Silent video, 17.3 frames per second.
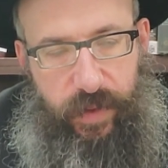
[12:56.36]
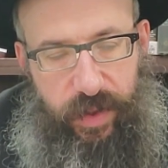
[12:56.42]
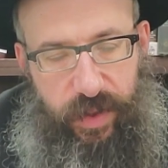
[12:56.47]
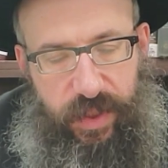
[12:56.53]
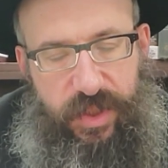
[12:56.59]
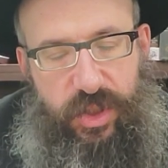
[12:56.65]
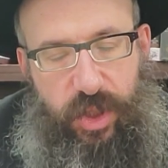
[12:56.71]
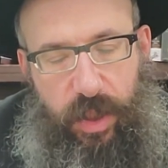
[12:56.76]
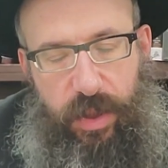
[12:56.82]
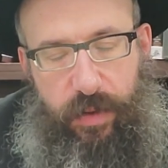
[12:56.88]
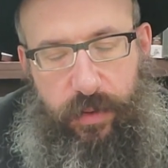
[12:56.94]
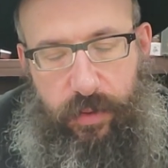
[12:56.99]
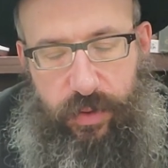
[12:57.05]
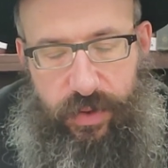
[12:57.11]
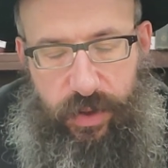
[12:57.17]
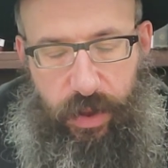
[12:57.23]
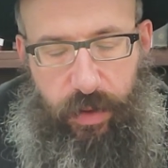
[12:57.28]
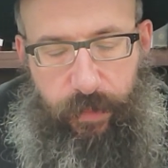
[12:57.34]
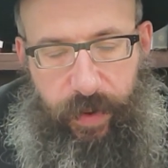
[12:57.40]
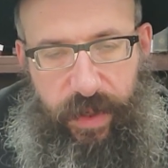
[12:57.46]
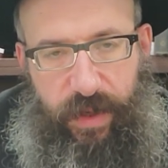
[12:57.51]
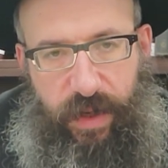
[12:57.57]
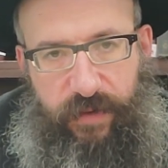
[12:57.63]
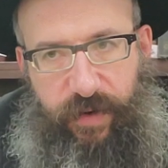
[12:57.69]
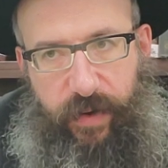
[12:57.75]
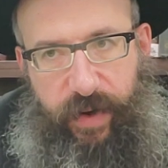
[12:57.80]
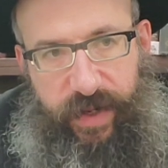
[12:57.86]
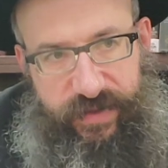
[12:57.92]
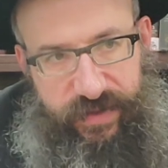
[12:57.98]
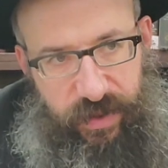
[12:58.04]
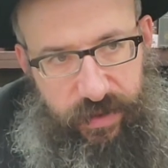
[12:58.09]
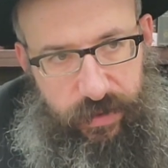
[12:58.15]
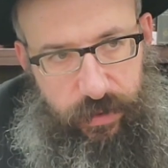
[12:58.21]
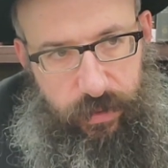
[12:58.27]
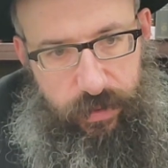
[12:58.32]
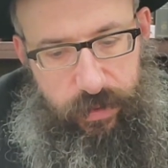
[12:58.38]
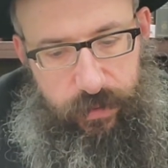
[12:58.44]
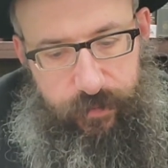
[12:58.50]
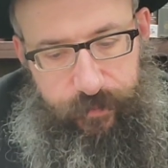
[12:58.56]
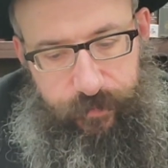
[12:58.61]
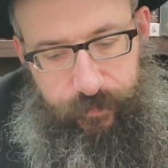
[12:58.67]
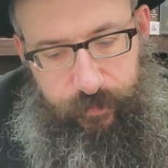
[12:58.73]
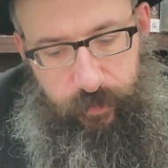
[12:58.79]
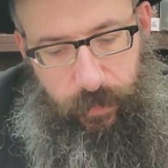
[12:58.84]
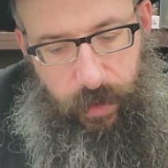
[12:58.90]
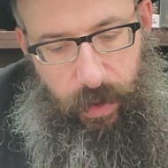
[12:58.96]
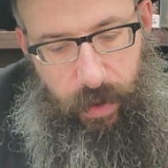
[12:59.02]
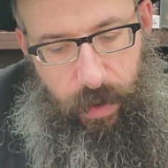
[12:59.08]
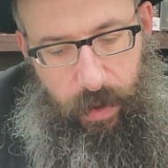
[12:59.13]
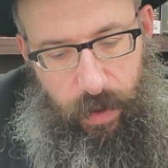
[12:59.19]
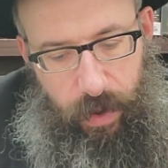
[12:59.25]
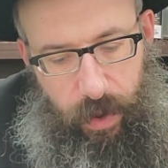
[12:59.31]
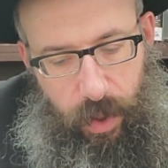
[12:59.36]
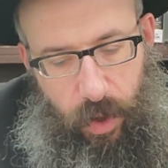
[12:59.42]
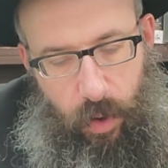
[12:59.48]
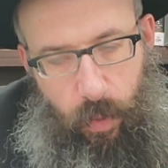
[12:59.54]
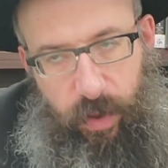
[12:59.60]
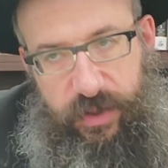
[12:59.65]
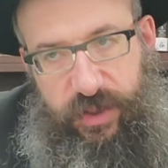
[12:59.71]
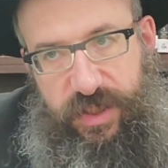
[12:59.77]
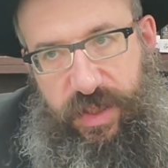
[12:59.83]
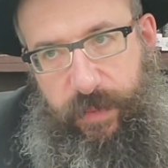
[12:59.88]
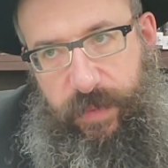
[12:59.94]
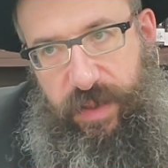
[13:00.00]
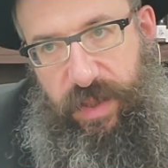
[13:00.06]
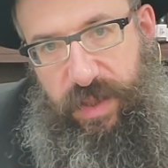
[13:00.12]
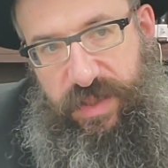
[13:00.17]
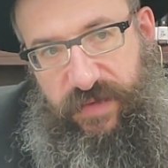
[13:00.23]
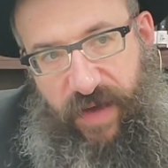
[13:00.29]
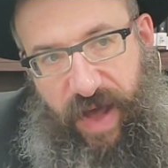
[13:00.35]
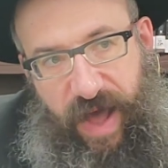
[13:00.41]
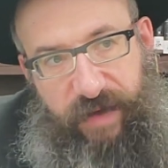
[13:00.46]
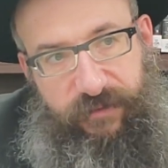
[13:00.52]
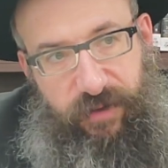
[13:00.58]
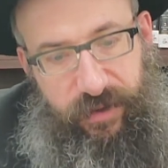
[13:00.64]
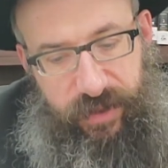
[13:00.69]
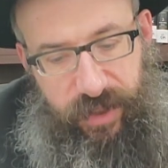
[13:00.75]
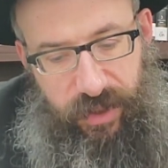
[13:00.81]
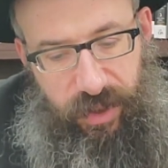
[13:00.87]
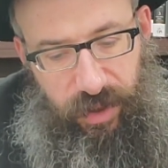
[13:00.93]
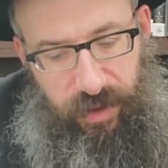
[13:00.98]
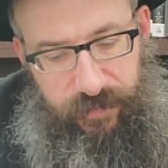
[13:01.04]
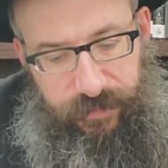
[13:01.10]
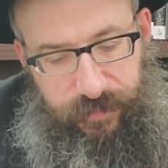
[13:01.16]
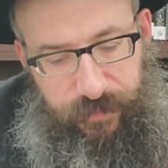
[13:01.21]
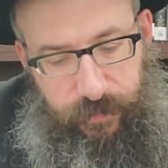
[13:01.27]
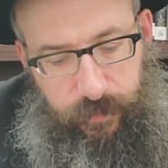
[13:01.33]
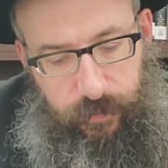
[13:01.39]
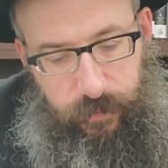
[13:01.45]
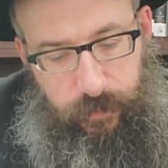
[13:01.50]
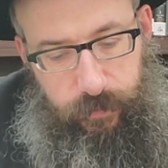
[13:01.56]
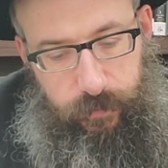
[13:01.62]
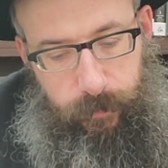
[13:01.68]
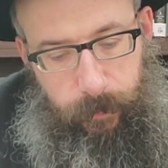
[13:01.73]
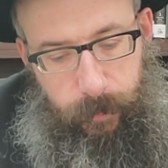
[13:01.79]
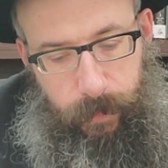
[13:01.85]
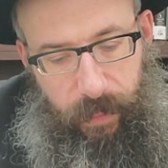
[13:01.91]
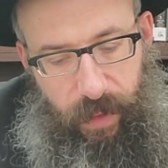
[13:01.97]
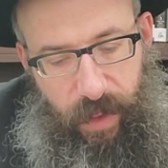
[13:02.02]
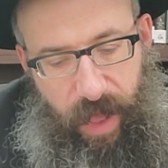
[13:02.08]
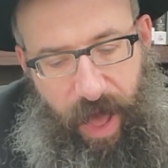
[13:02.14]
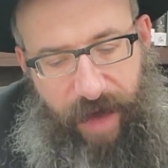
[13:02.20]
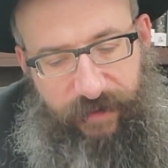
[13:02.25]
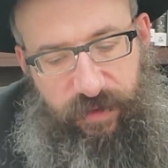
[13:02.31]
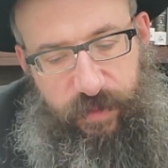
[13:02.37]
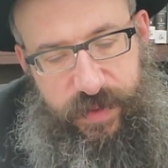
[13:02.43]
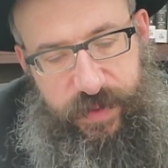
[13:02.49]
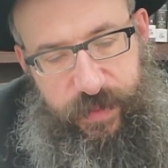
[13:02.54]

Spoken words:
you saw the pain of our ancestors, which is the midas of Ava and Yira. Avram